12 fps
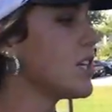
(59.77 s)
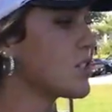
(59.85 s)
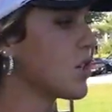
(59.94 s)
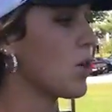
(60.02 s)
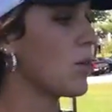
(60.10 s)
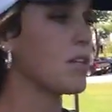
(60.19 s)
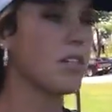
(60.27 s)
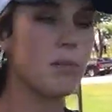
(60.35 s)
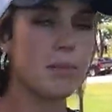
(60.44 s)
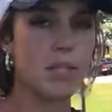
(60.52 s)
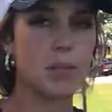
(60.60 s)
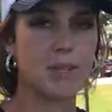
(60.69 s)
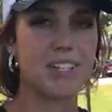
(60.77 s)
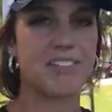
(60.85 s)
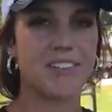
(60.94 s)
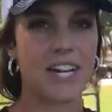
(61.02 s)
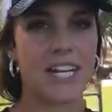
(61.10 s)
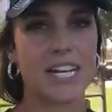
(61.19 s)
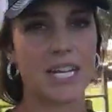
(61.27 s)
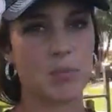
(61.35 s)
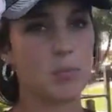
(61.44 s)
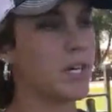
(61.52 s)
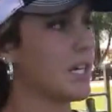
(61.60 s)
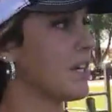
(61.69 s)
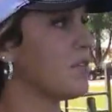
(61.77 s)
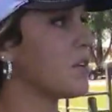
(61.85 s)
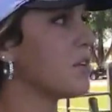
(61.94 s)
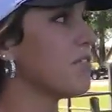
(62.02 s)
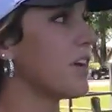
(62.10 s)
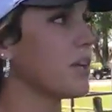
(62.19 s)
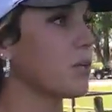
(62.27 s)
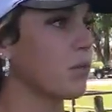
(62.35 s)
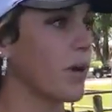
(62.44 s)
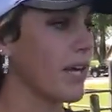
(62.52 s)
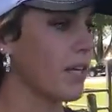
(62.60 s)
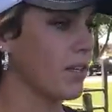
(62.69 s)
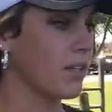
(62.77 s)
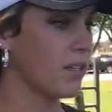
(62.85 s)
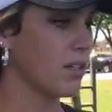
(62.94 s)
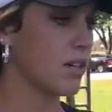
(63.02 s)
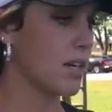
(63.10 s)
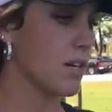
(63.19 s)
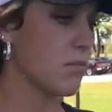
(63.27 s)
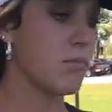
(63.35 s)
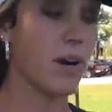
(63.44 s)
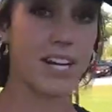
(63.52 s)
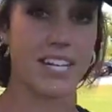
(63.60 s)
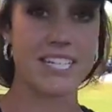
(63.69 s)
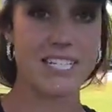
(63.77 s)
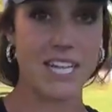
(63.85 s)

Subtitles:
So it took me a little bit to find him, but if you can find the right body